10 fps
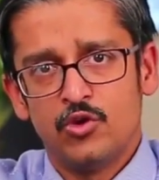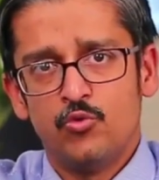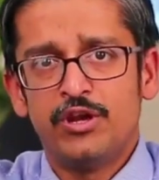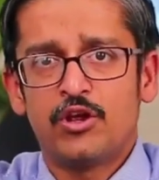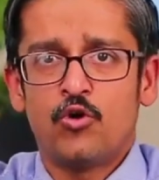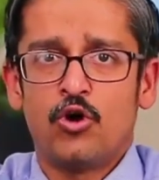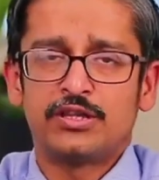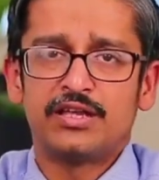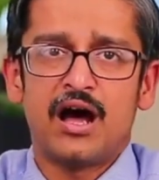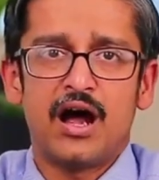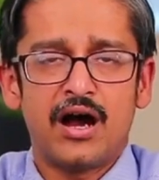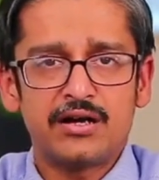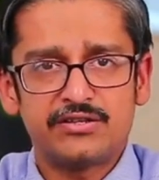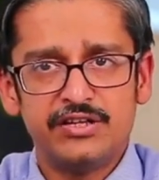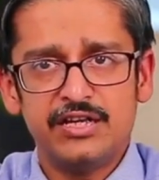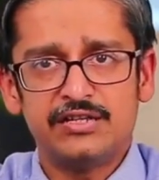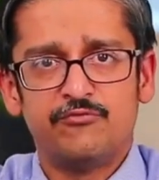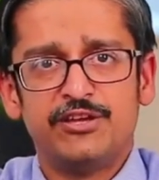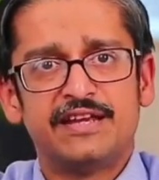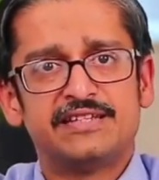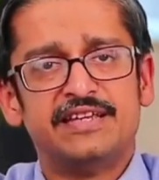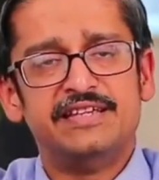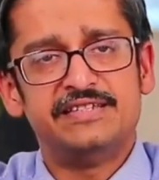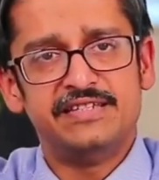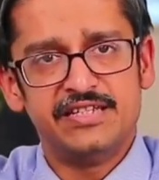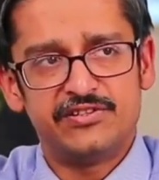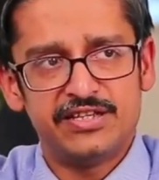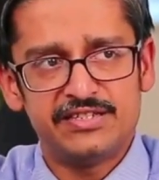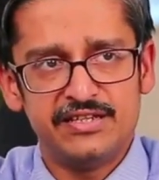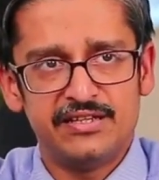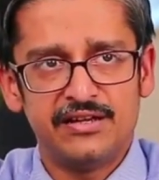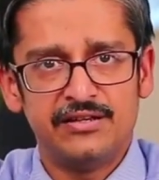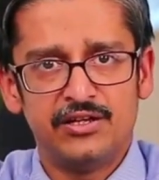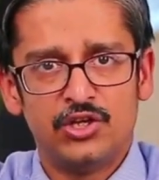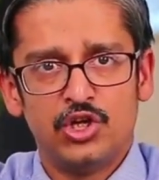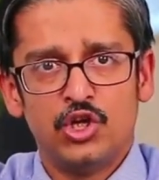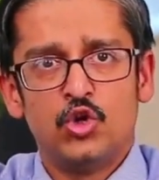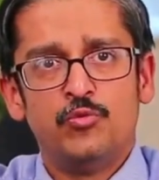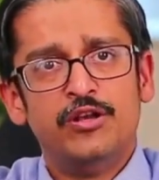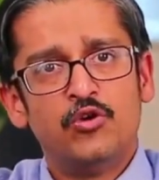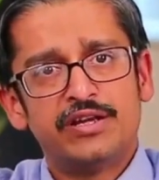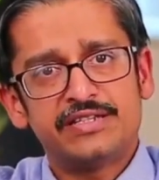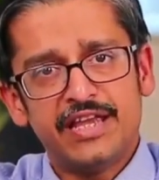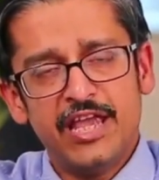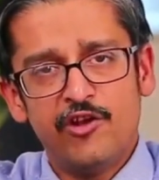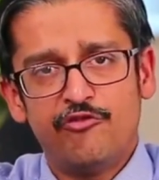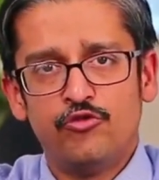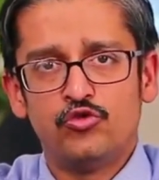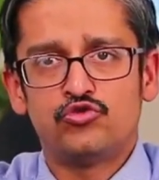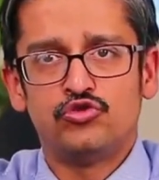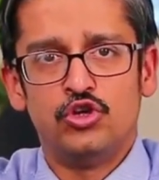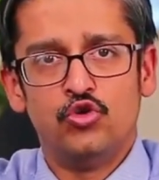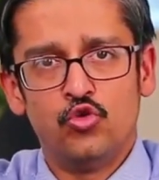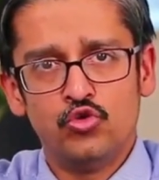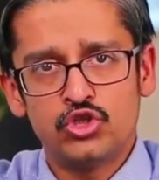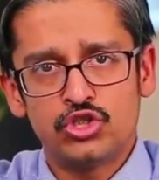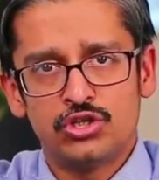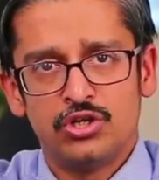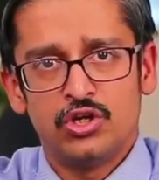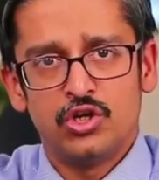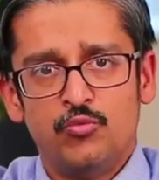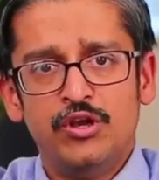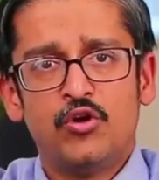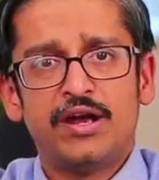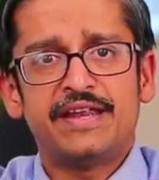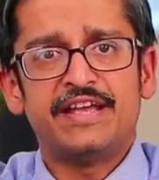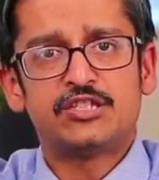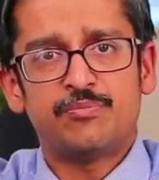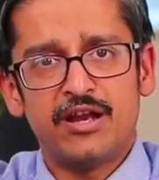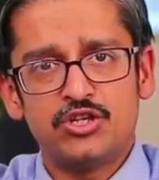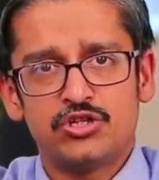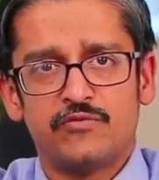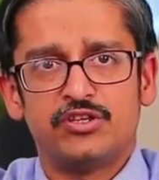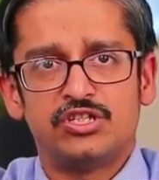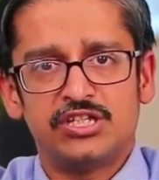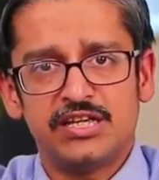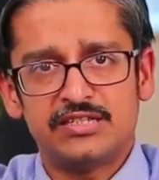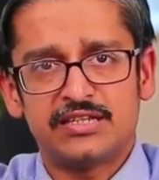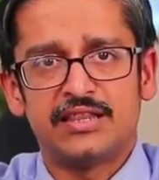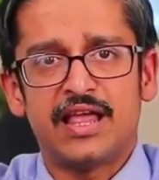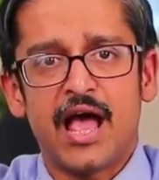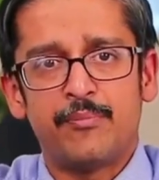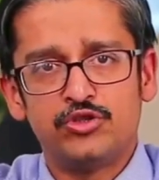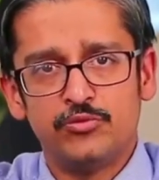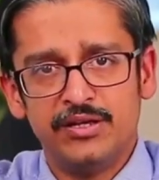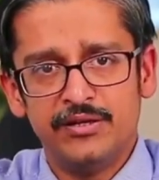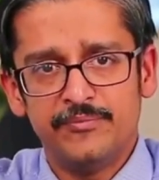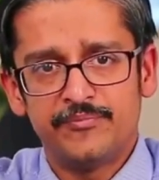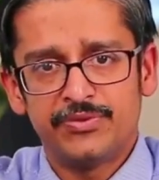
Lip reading: We record the heart rate, we get an ECG tracing done. We look at airflow through the nose. We look at expansion of the chest and the abdomen.